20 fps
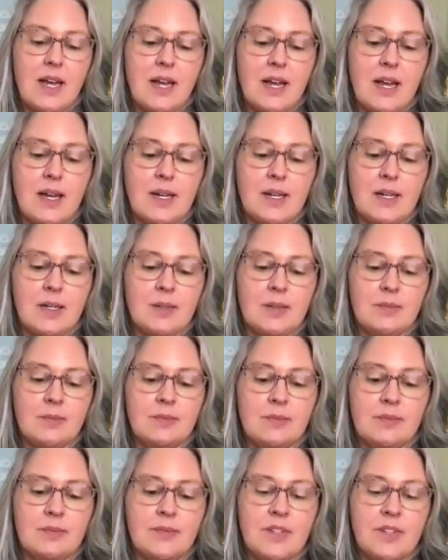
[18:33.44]

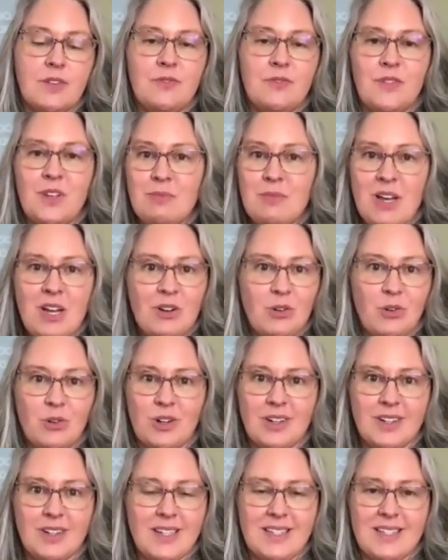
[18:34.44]
the female
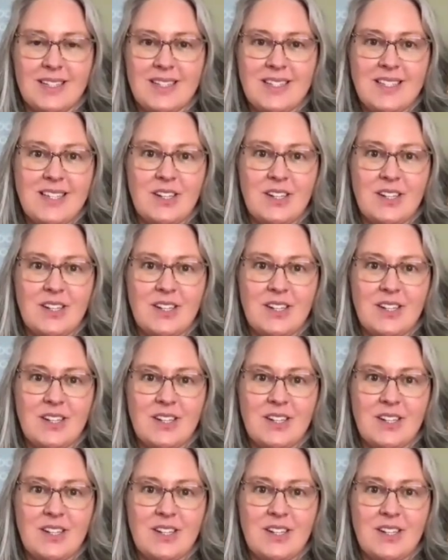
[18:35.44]
organs